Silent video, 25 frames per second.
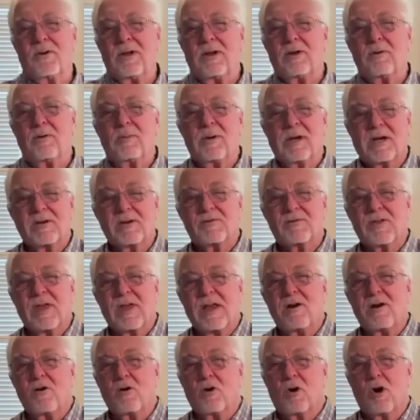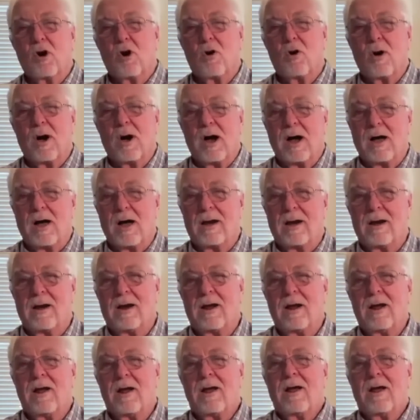deal because they don't go on
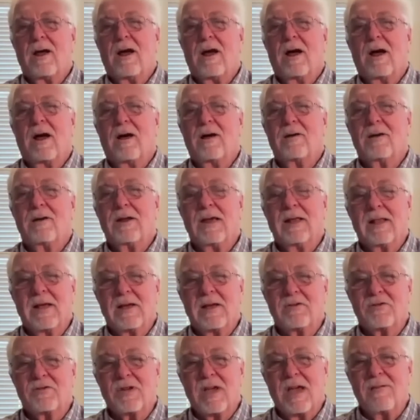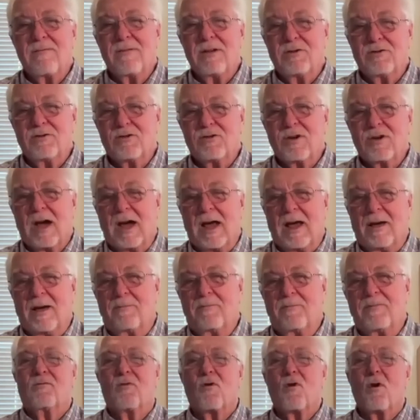daylight savings
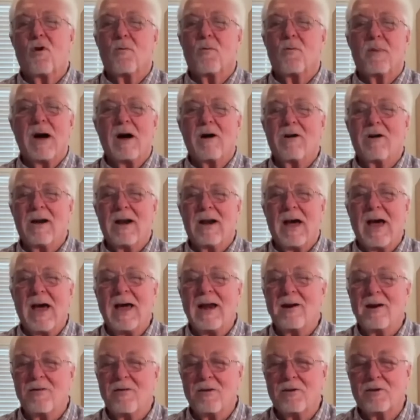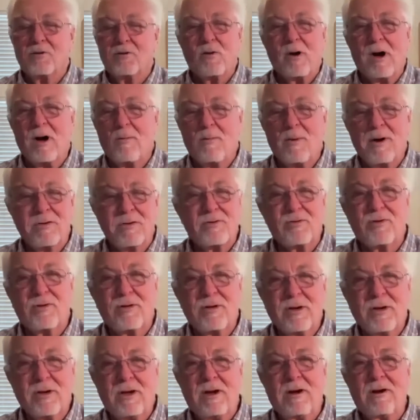time for about 9 of the 12 months of
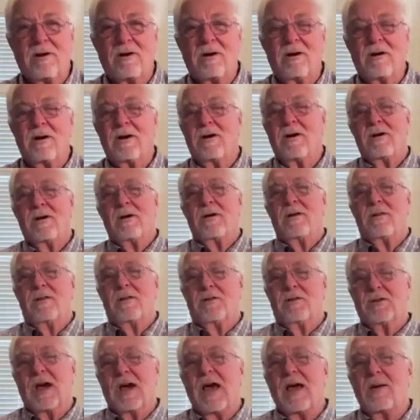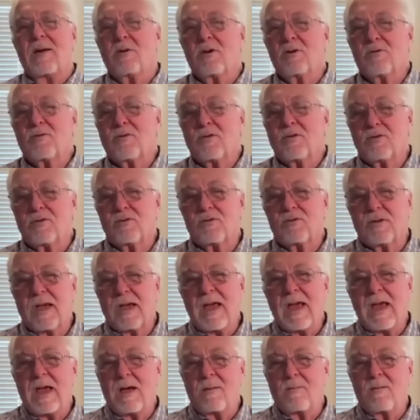the year. The time is the
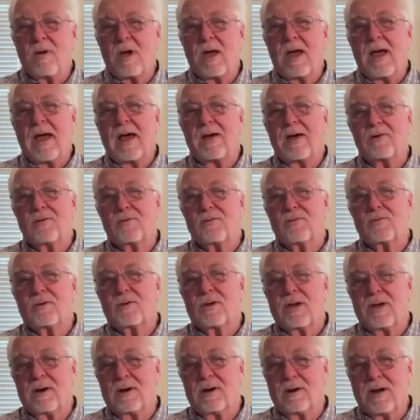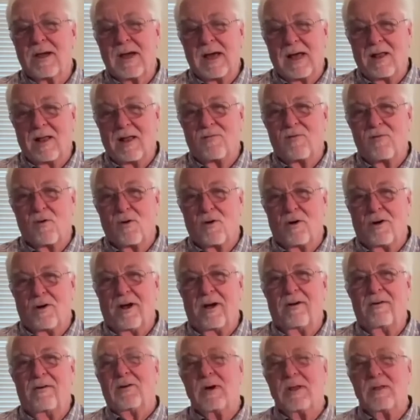same as in
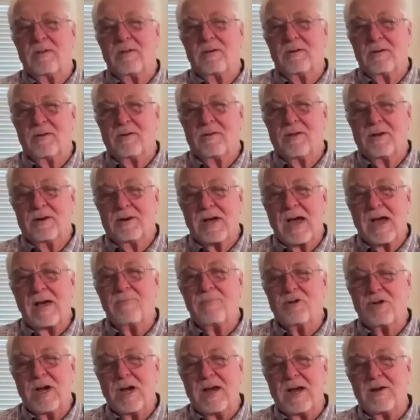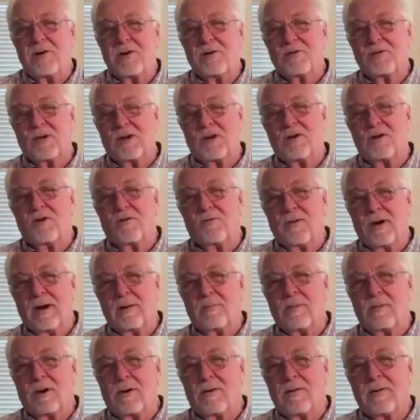California. When the time changes in
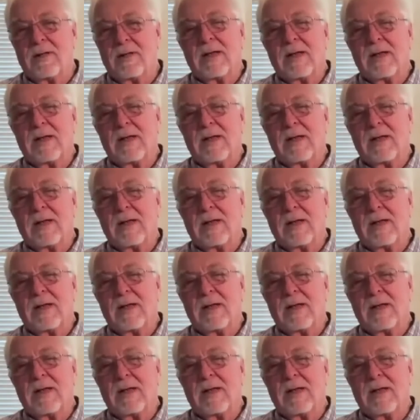November,